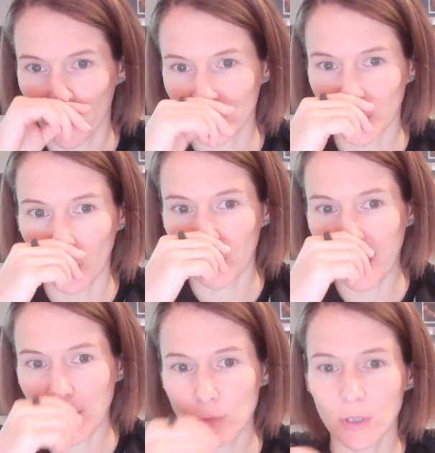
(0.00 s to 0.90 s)
was
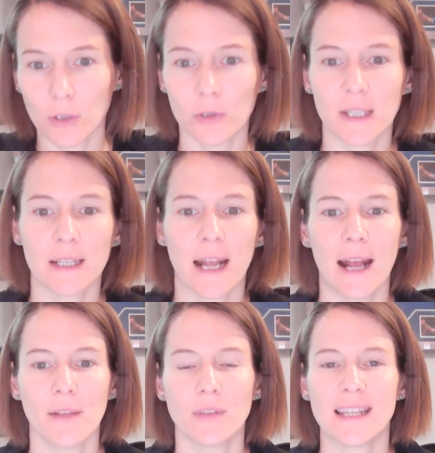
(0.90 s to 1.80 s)
around looking at